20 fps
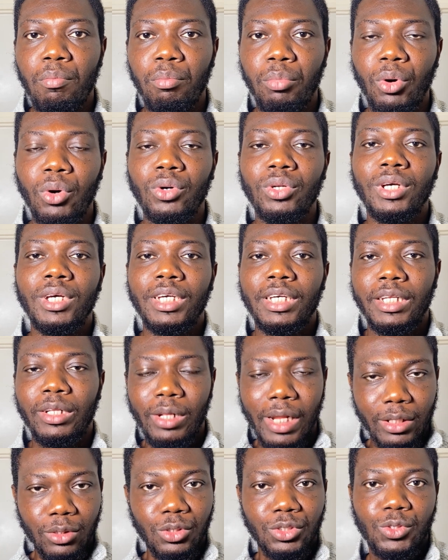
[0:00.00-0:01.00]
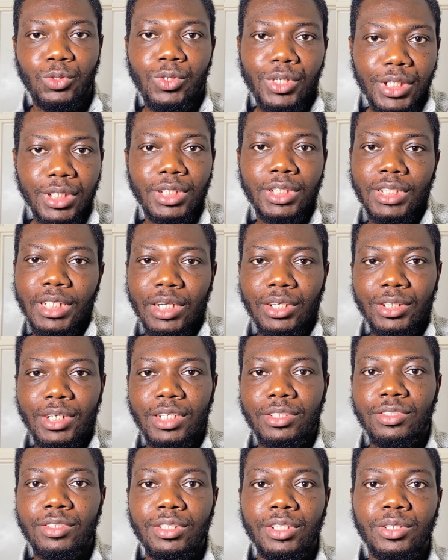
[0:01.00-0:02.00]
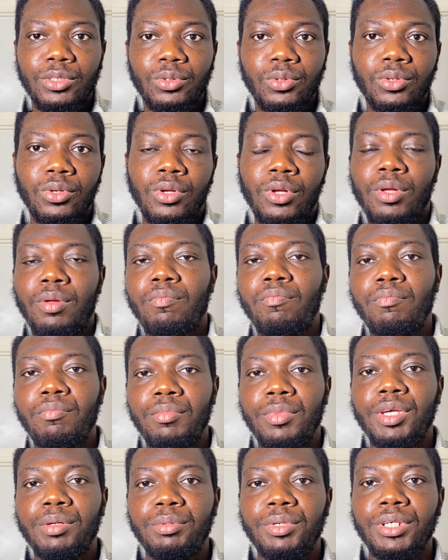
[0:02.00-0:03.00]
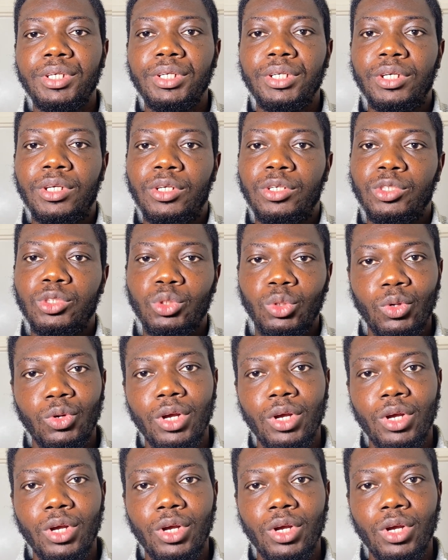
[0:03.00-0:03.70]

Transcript: But let us look at it in another scenario. Maybe you